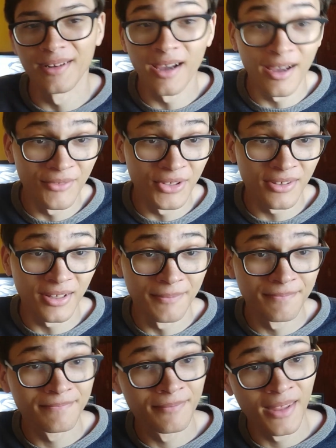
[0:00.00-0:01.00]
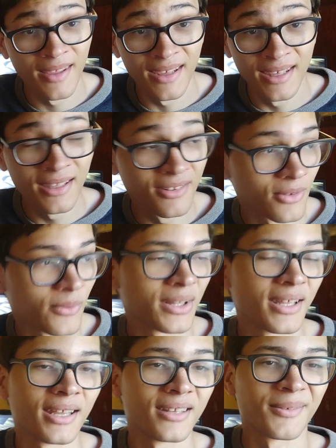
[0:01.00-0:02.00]
obviously, he's the one
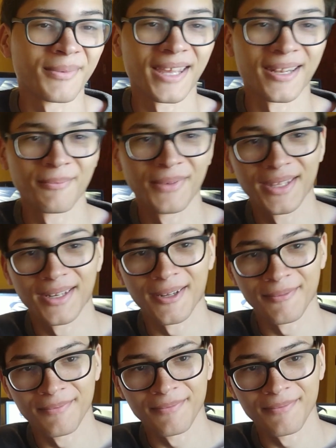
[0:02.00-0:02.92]
that ends up getting beat up.